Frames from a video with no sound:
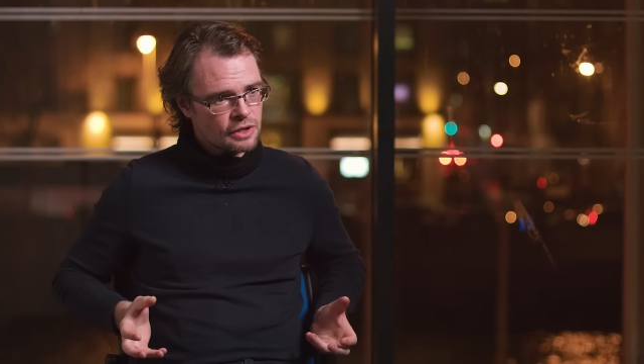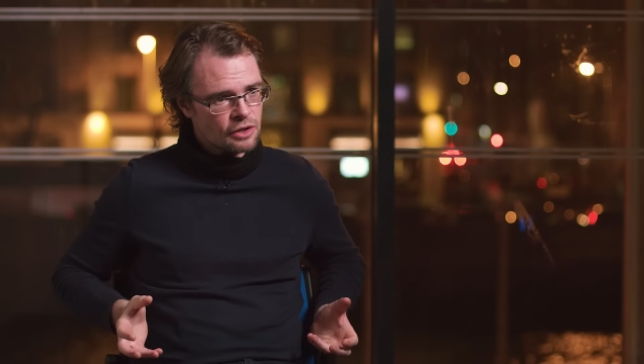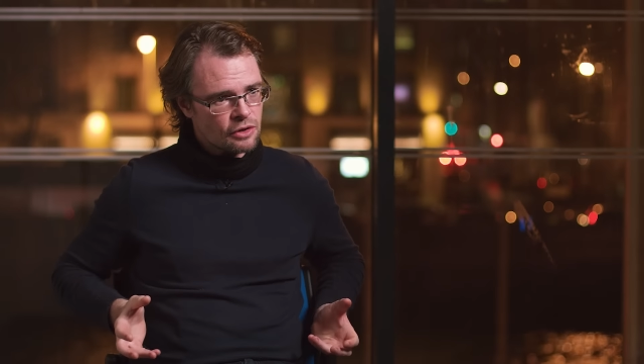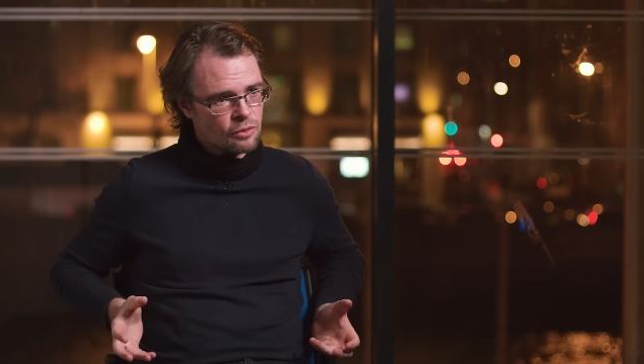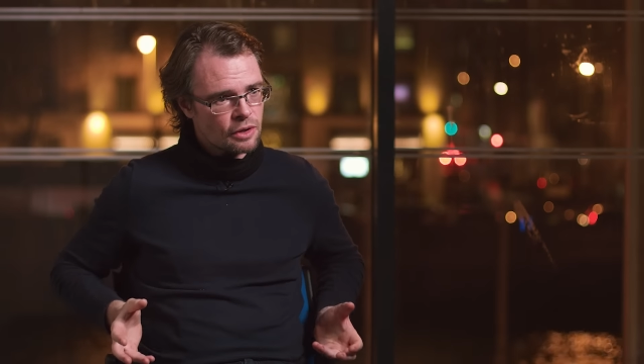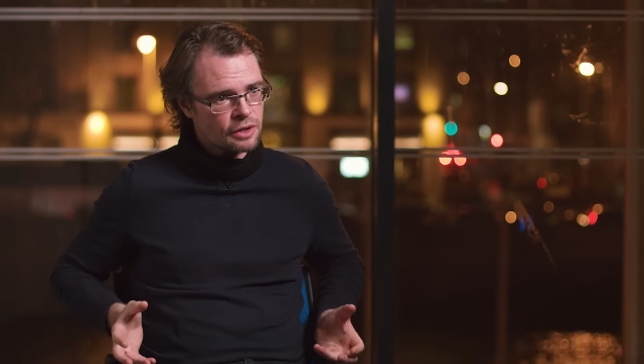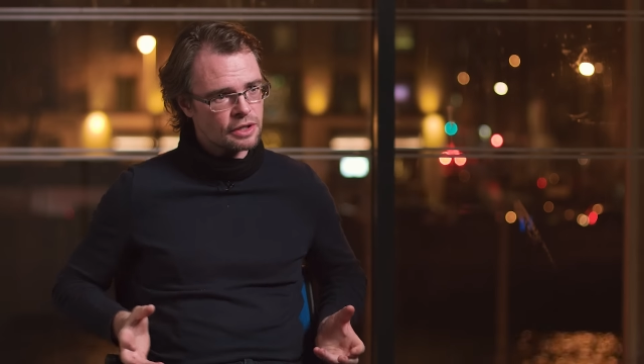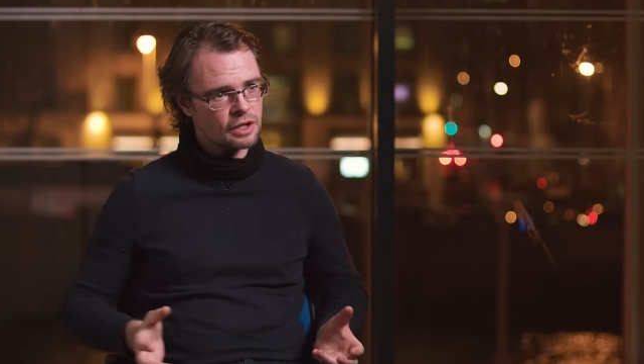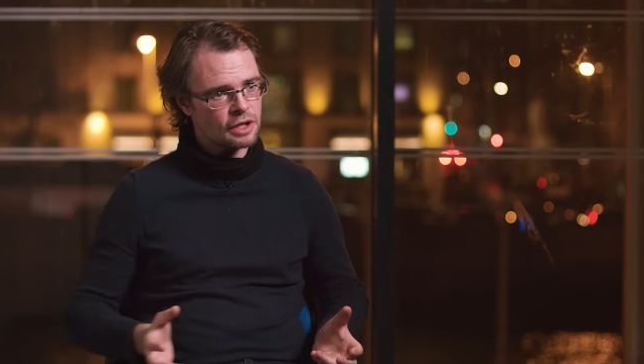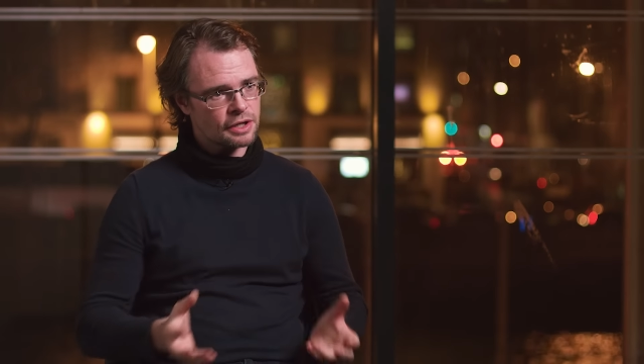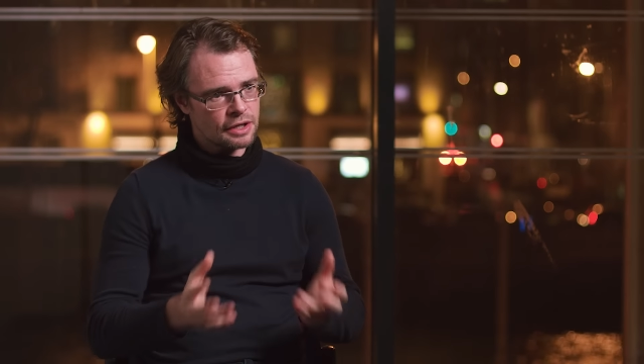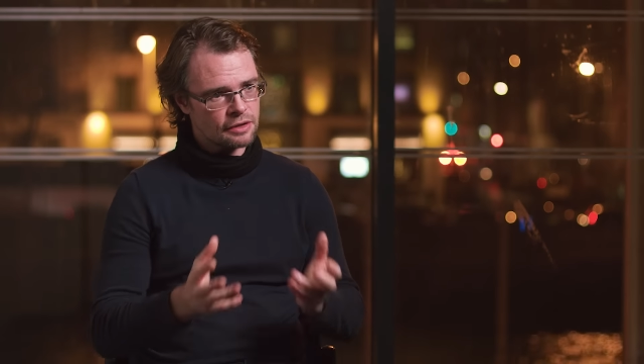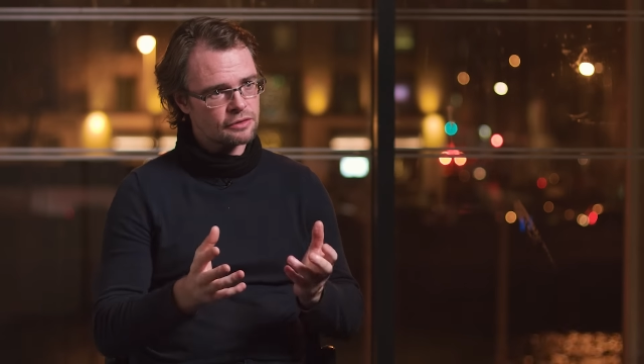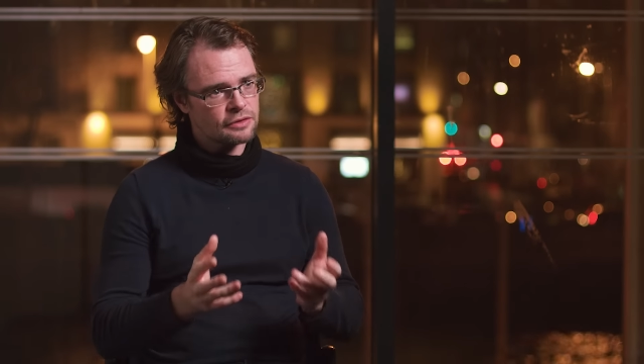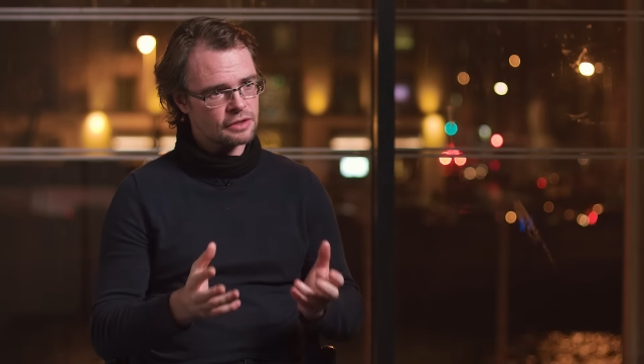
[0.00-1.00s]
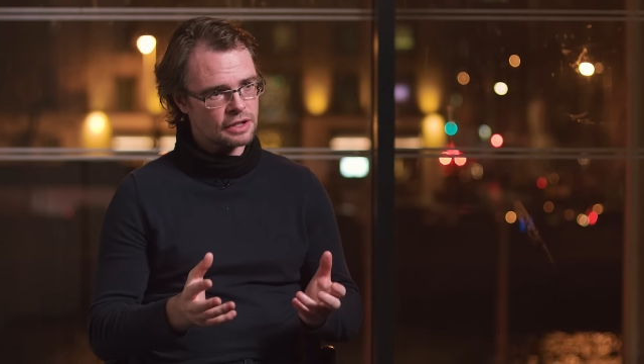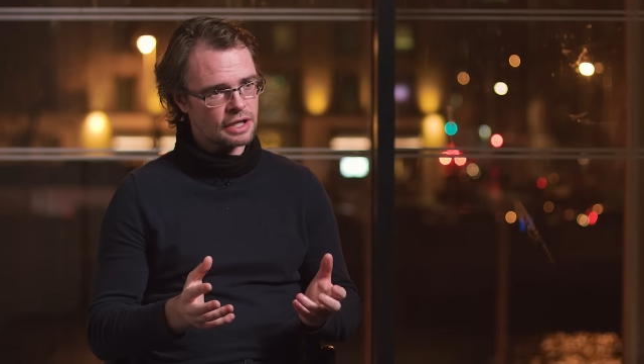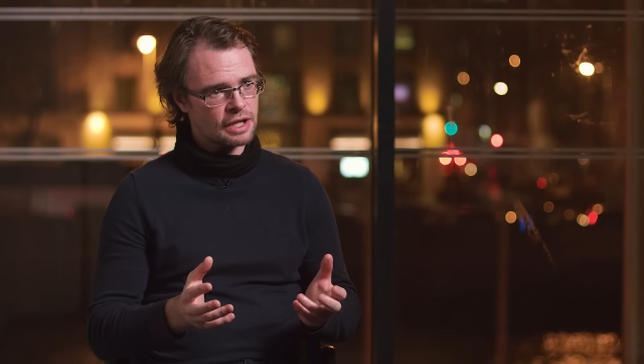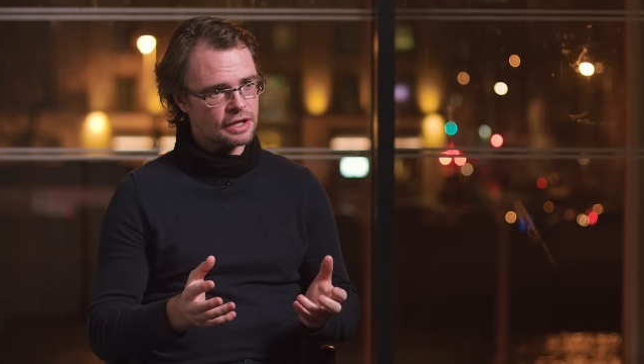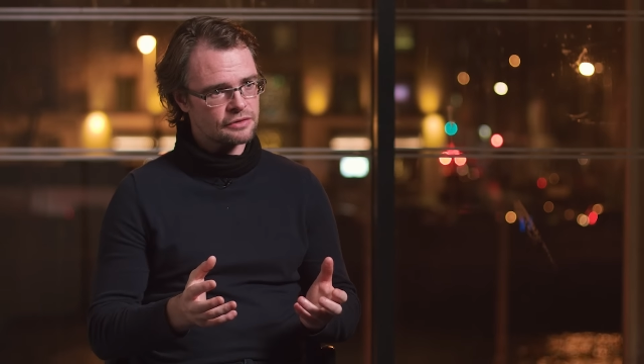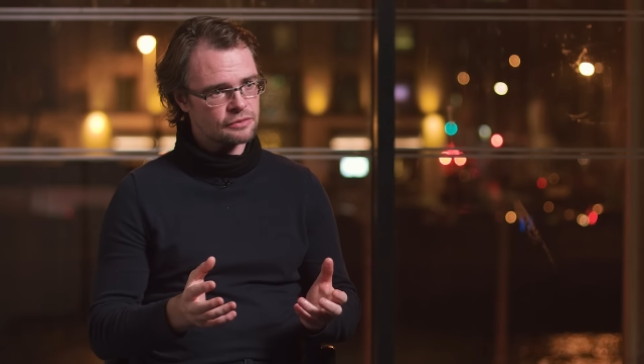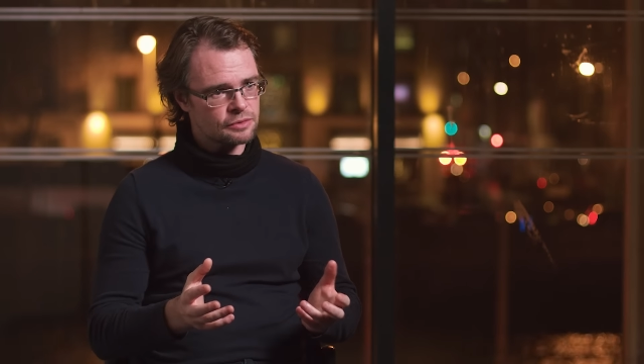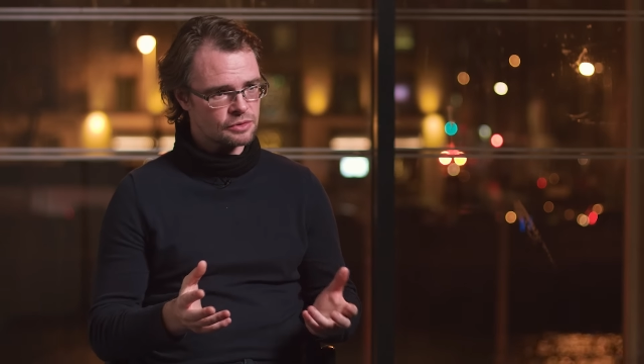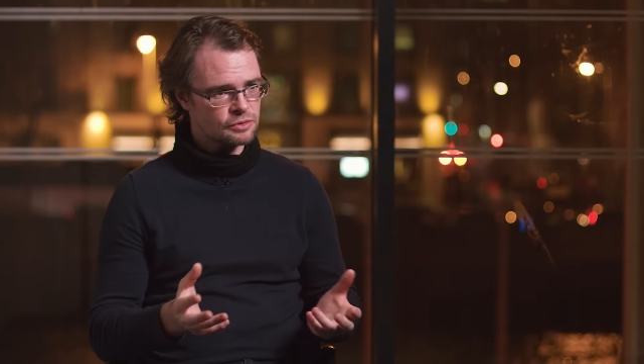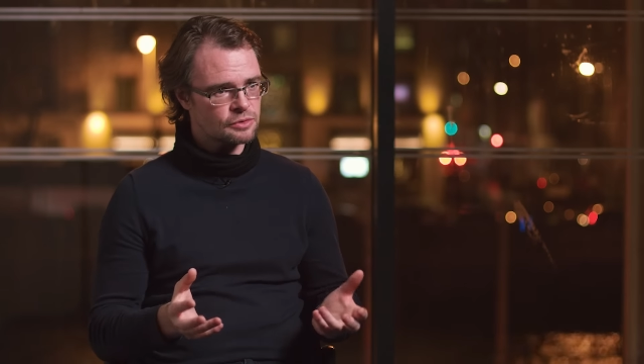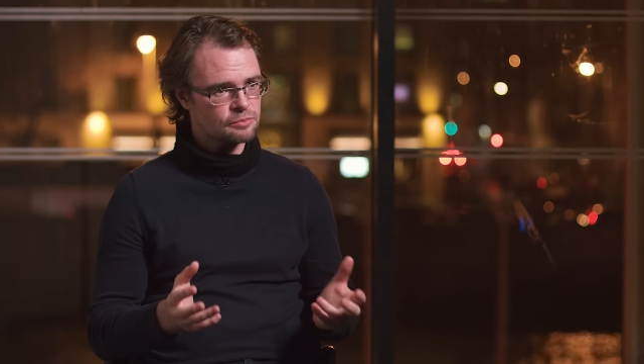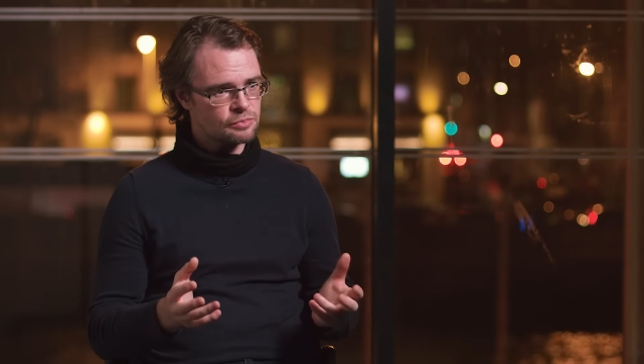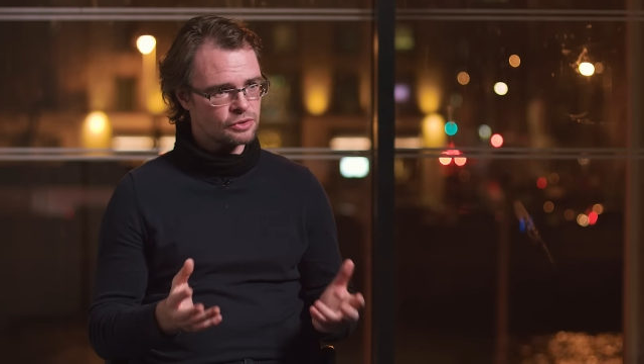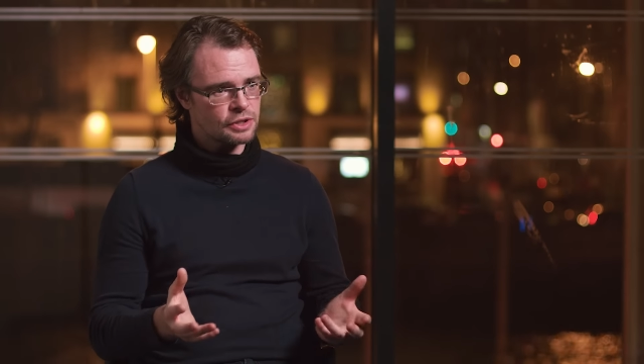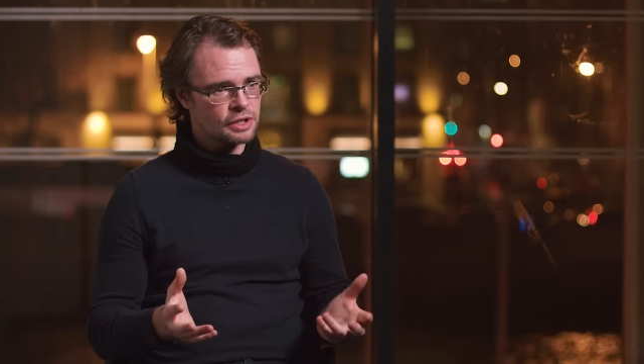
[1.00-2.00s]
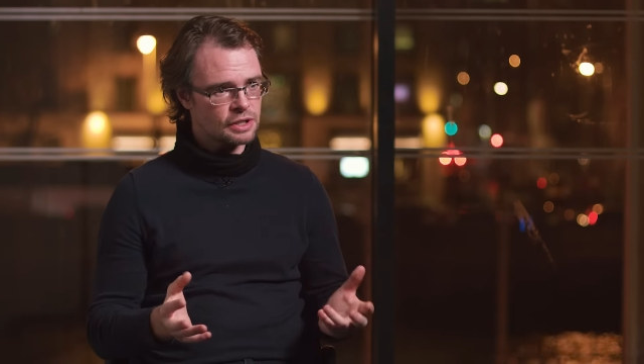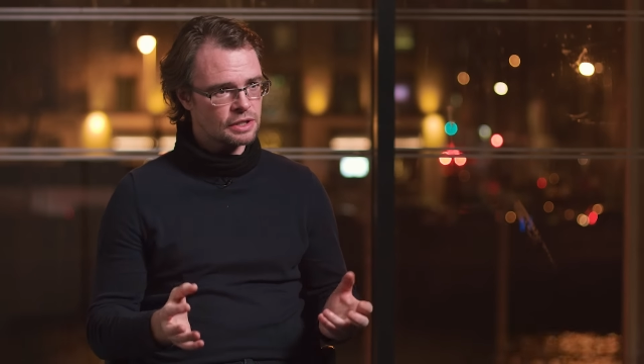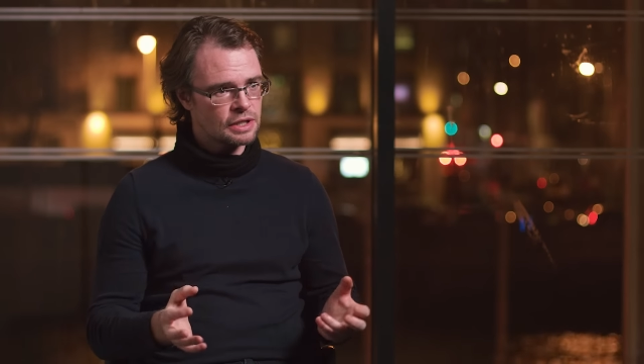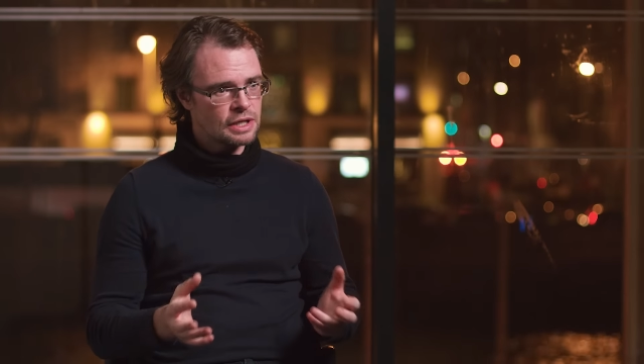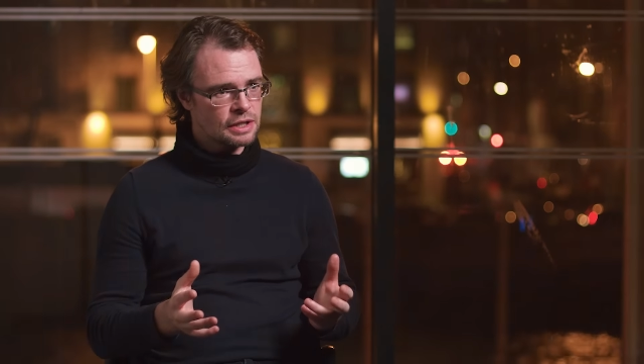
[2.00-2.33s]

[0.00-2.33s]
to get quite a lot out of the class, which was pretty,